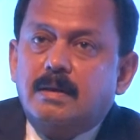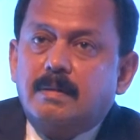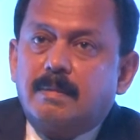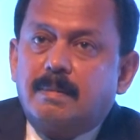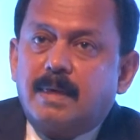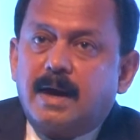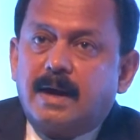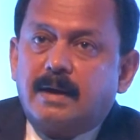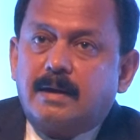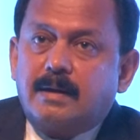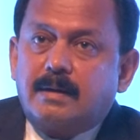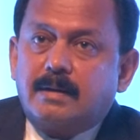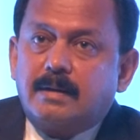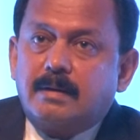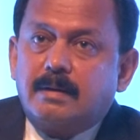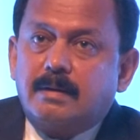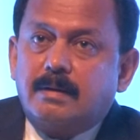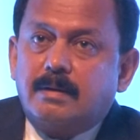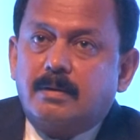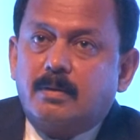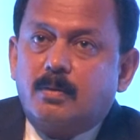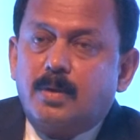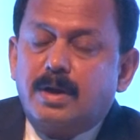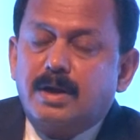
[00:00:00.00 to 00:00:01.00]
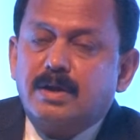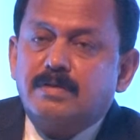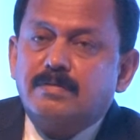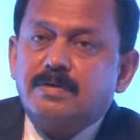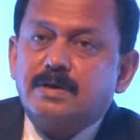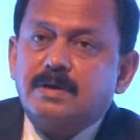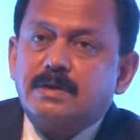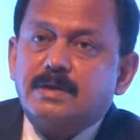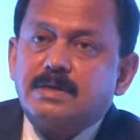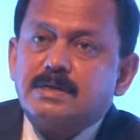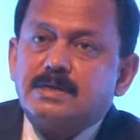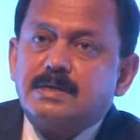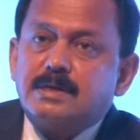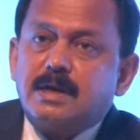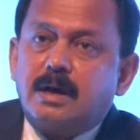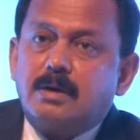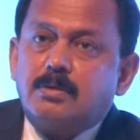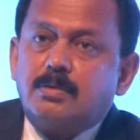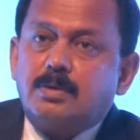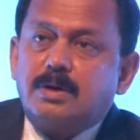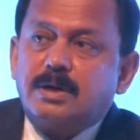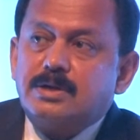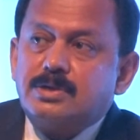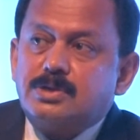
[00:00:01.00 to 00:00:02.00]
that uh, whenever there is an
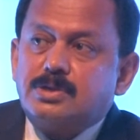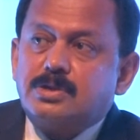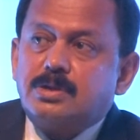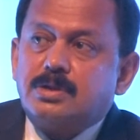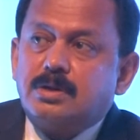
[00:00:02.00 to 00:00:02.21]
outage,